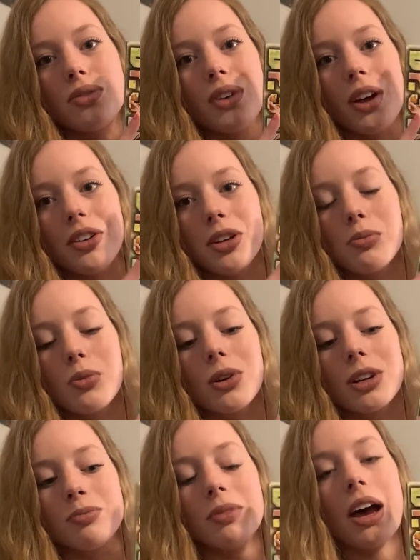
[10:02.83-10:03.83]
Volume
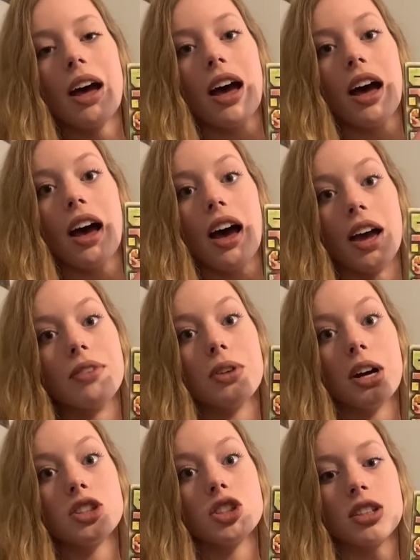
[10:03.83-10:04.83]
1. I've
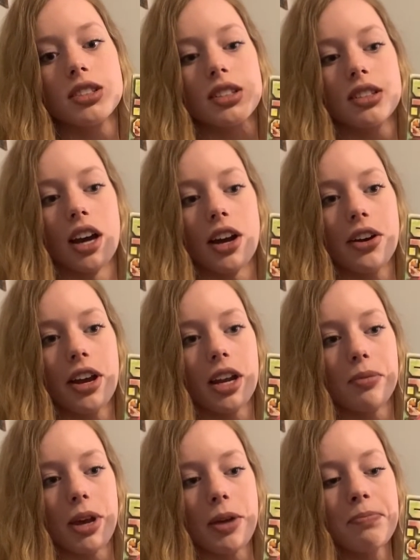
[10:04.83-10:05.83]
watched this entire
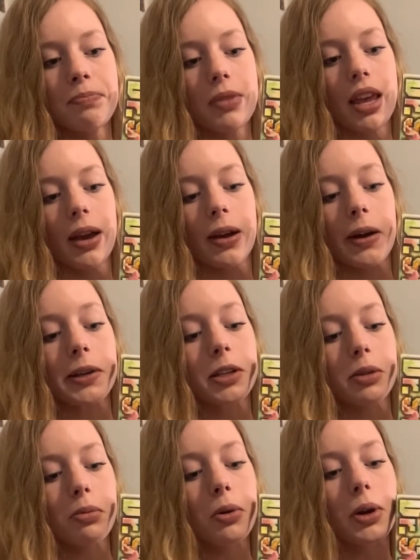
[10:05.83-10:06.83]
anime. It got to
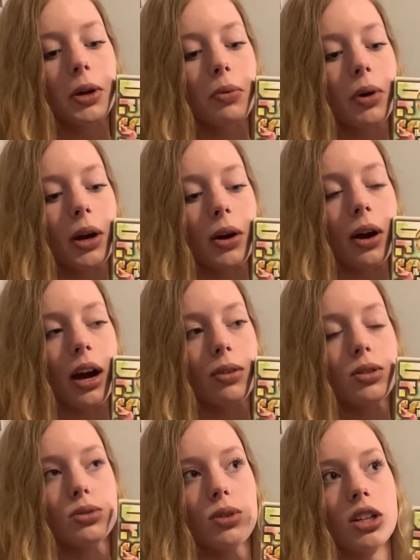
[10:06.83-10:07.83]
the point where I
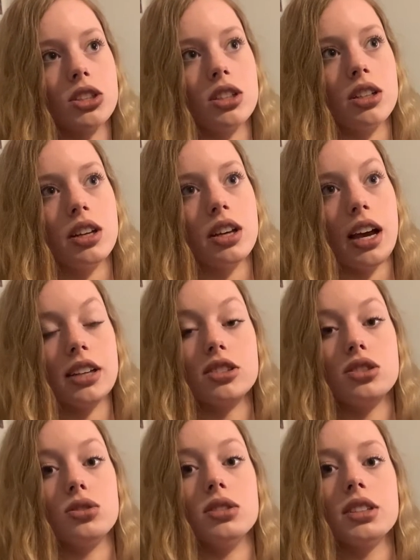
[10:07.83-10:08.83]
was watching it as
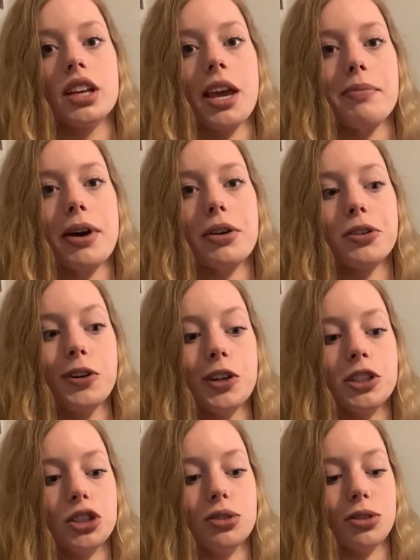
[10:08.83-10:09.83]
soon as it came out on
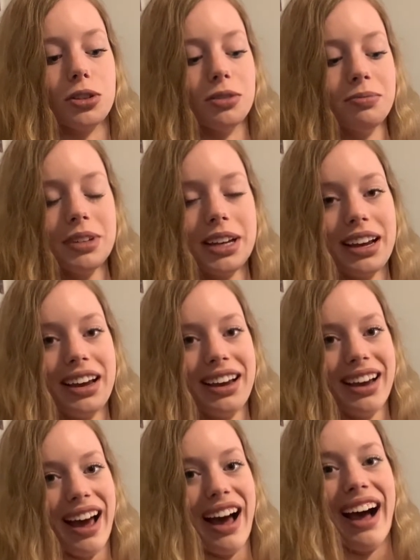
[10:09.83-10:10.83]
Crunchyroll.
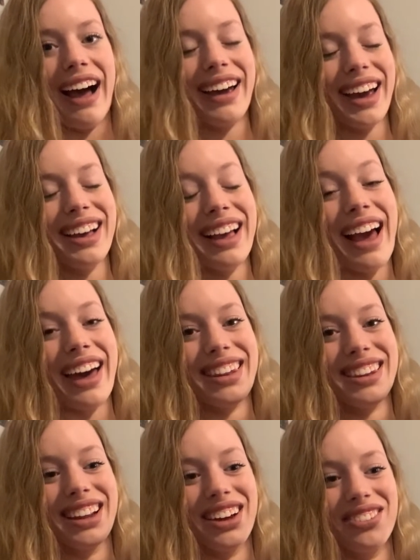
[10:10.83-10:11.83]
I had
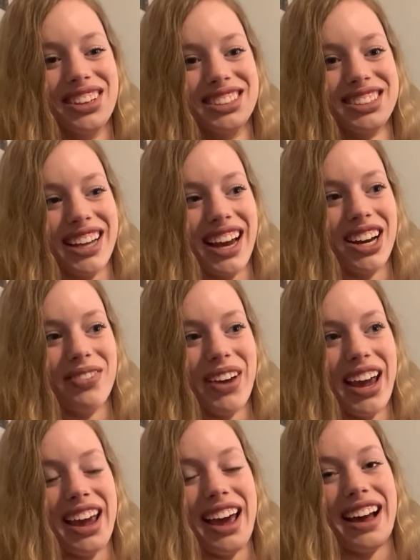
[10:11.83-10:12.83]
loved this anime,
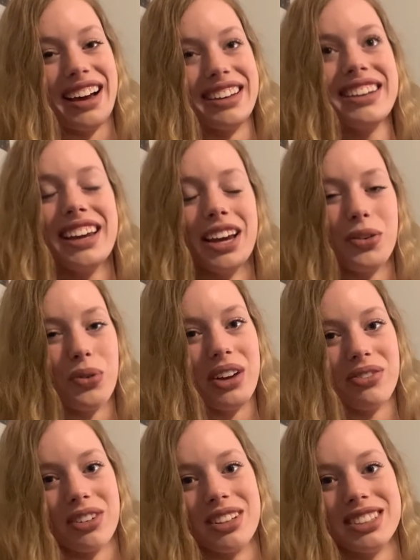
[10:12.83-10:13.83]
and I can't
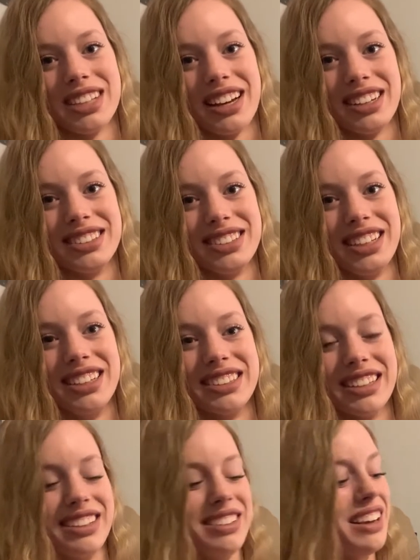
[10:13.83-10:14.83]
wait for the second
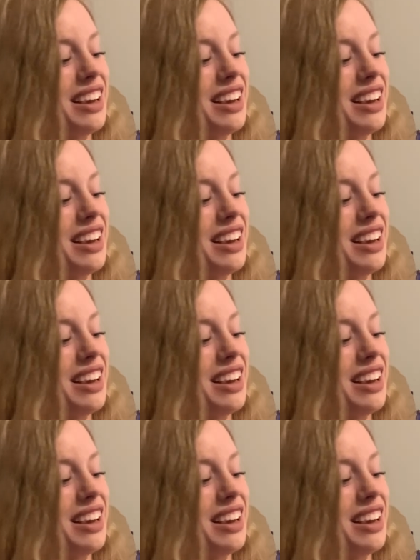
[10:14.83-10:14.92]
season.